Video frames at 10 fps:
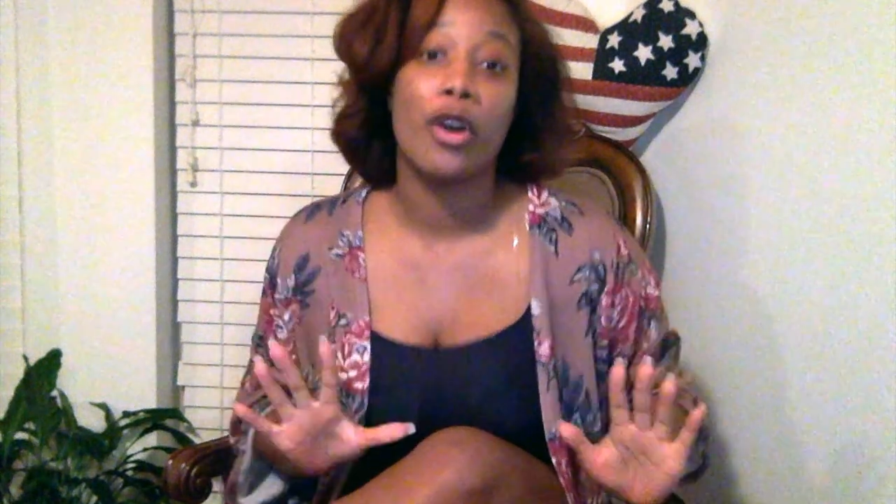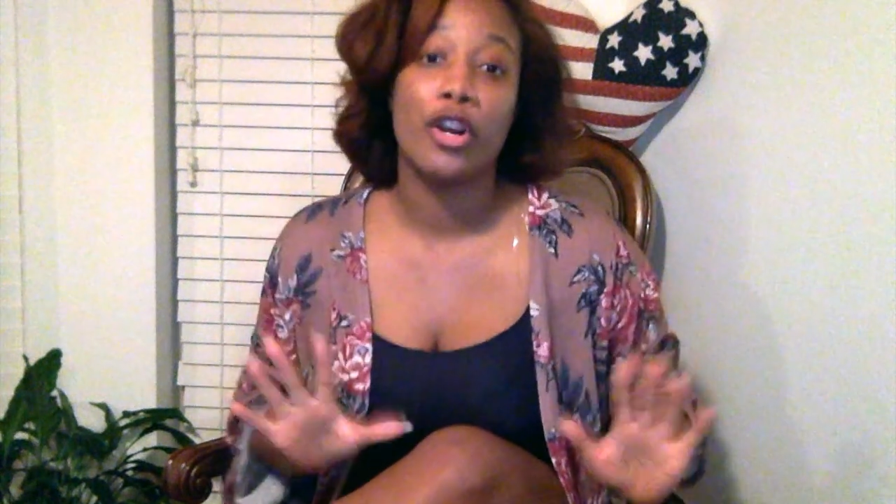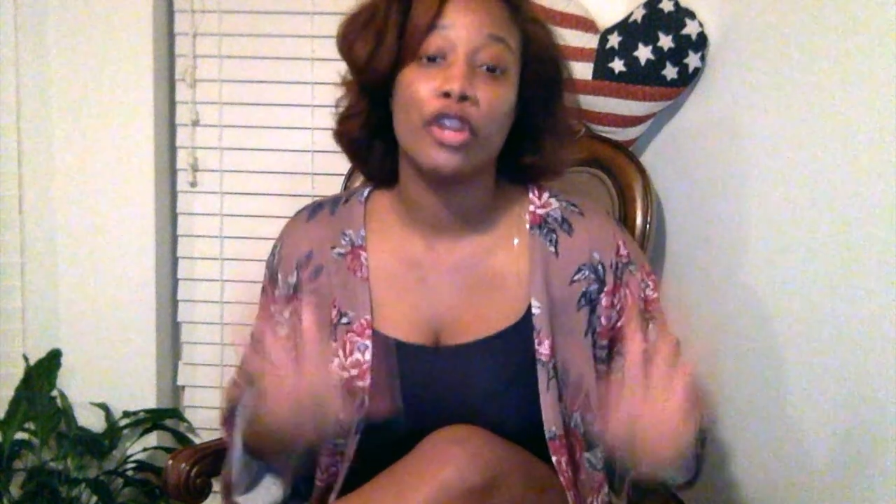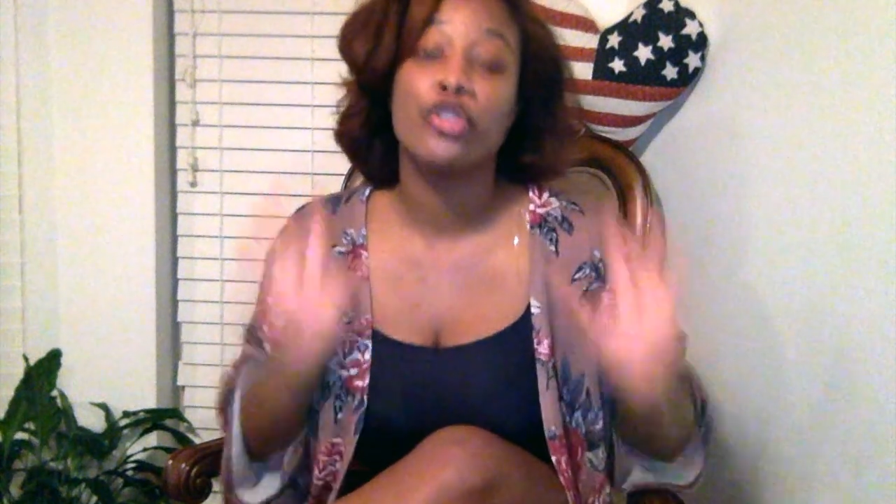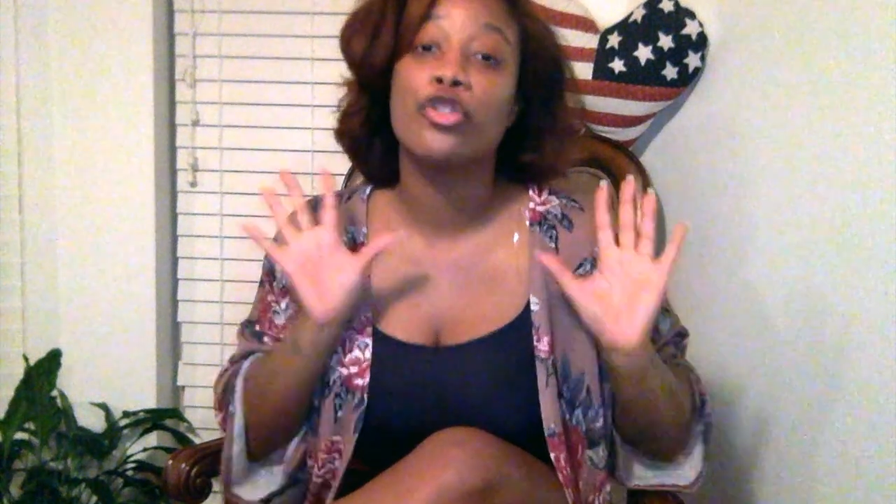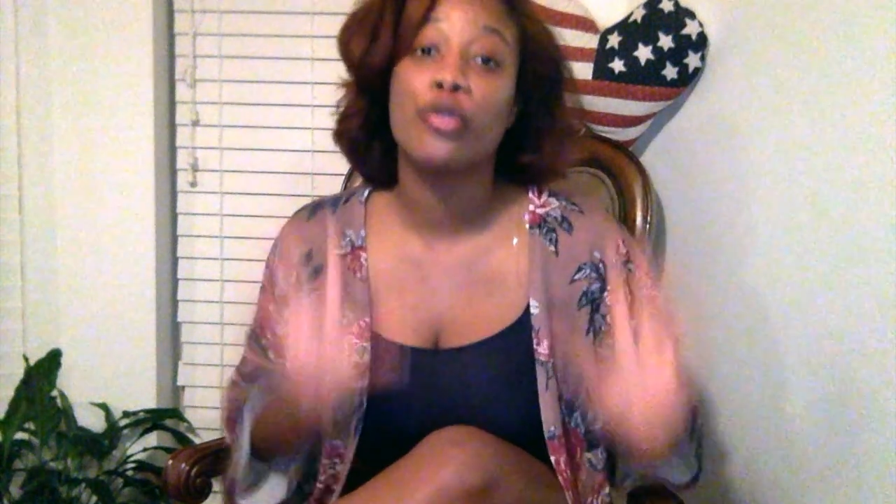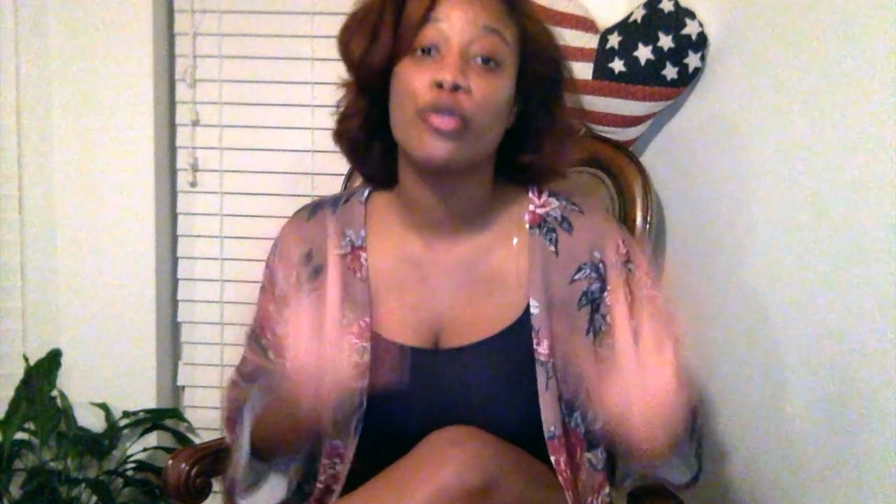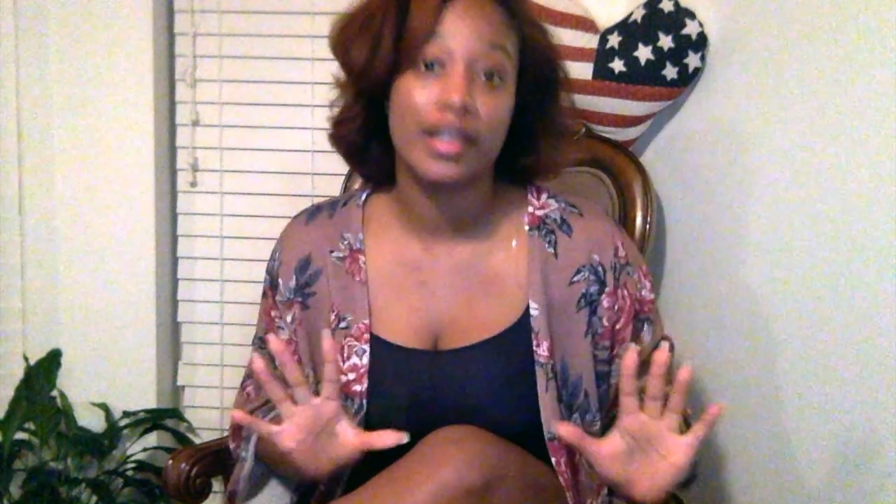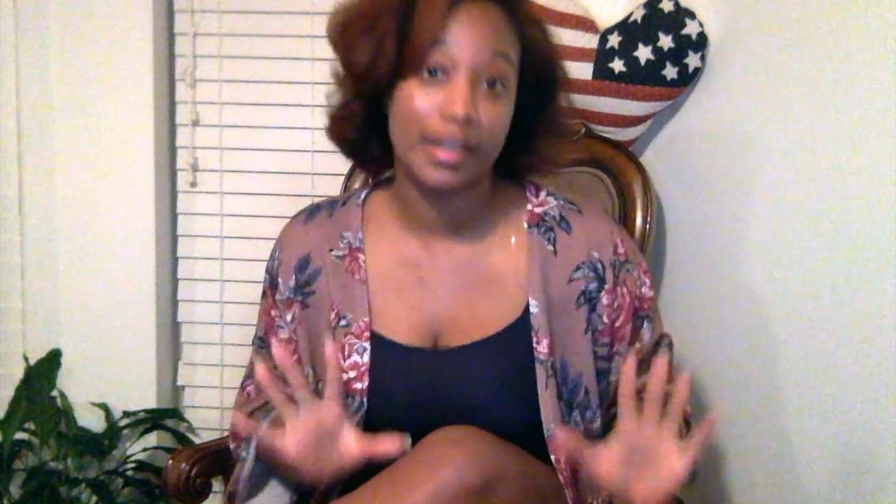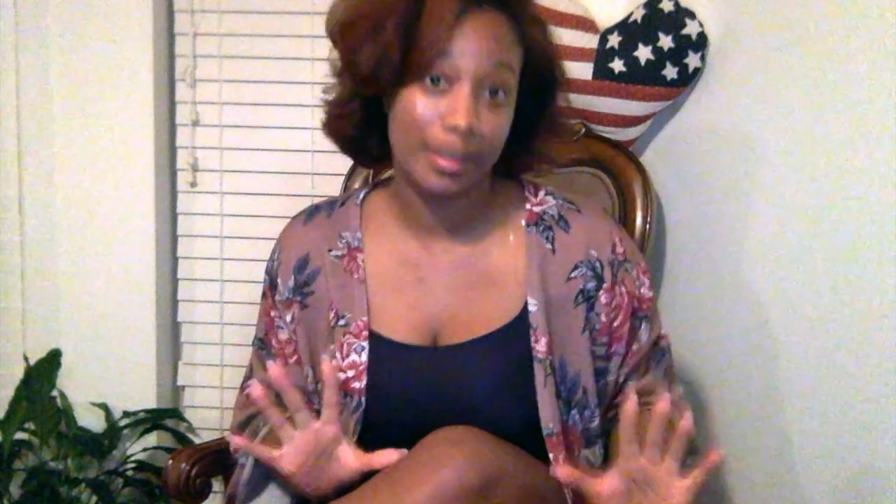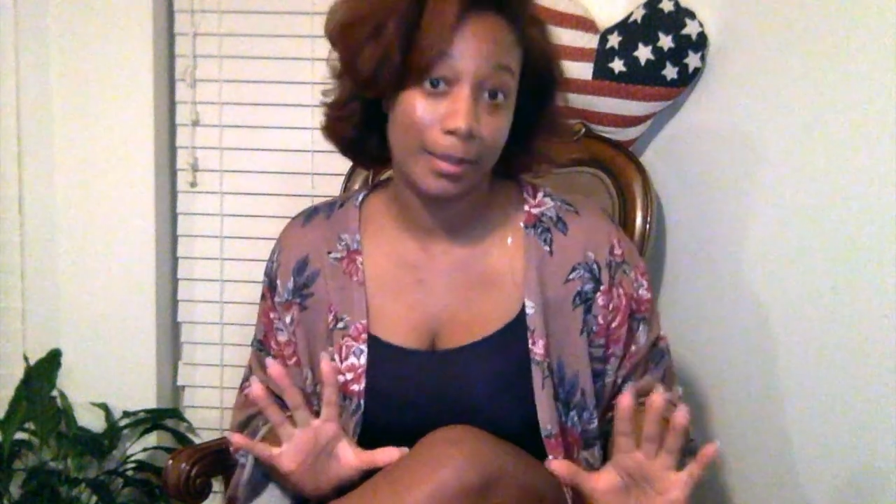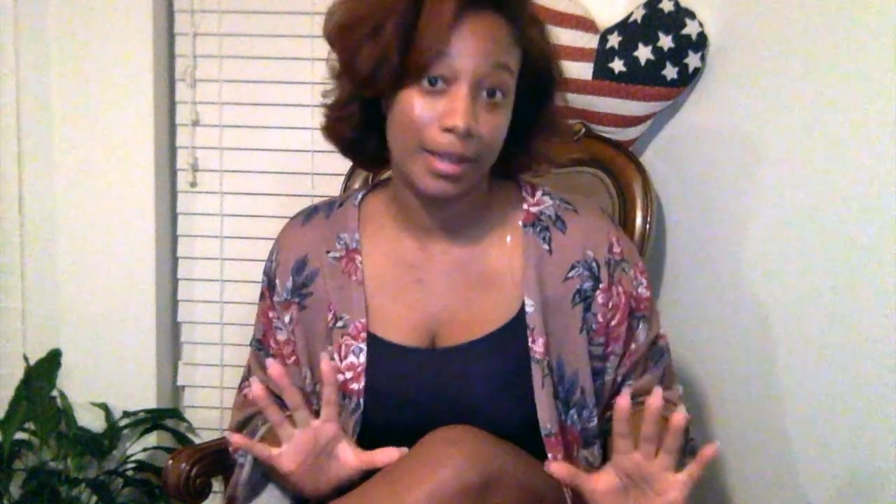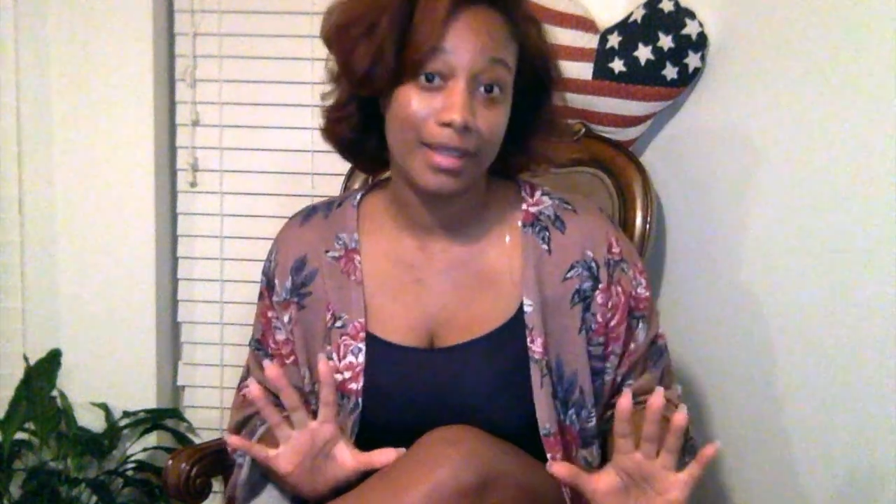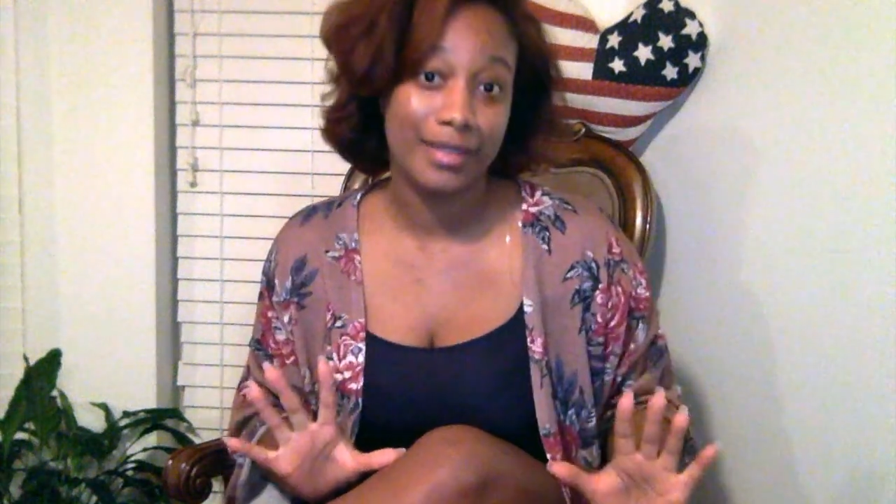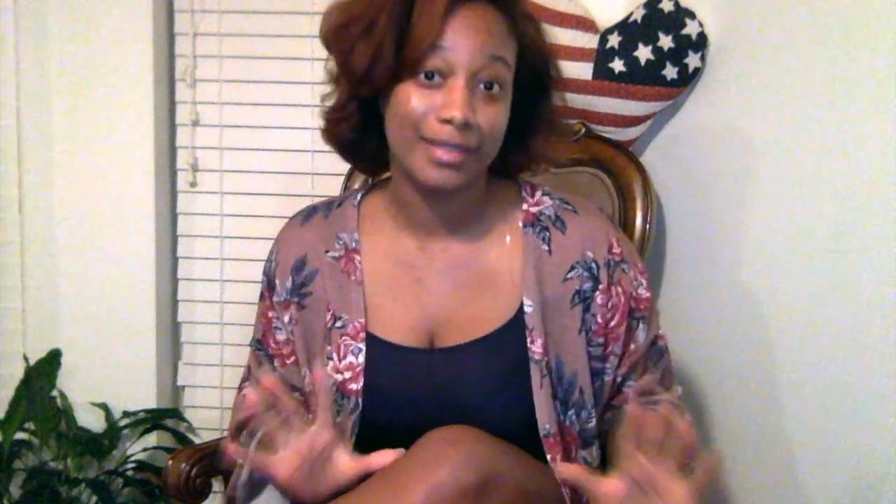water. Trust
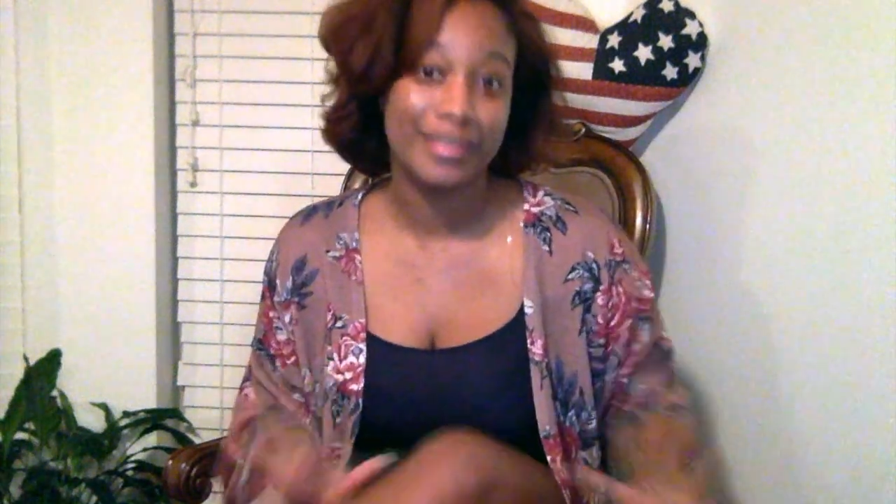me.